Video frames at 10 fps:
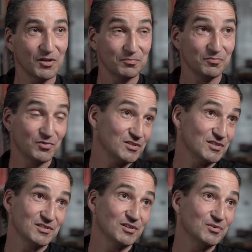Yeah. For
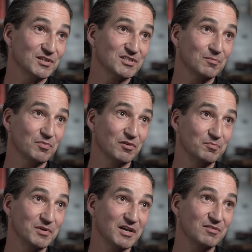instance, a good example of
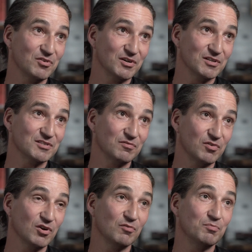behavior is a
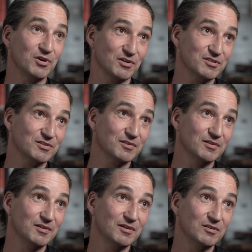flock of birds.
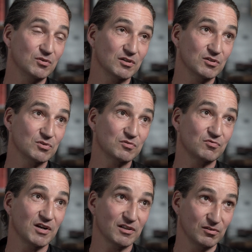You can use
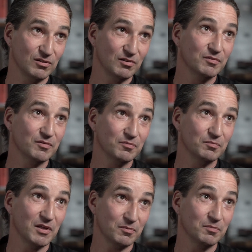fractal
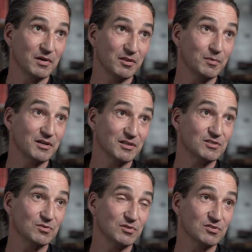mathematics
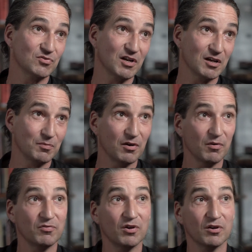to describe how
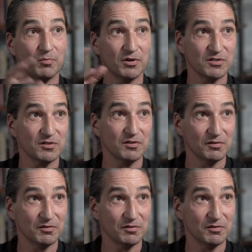a flock of birds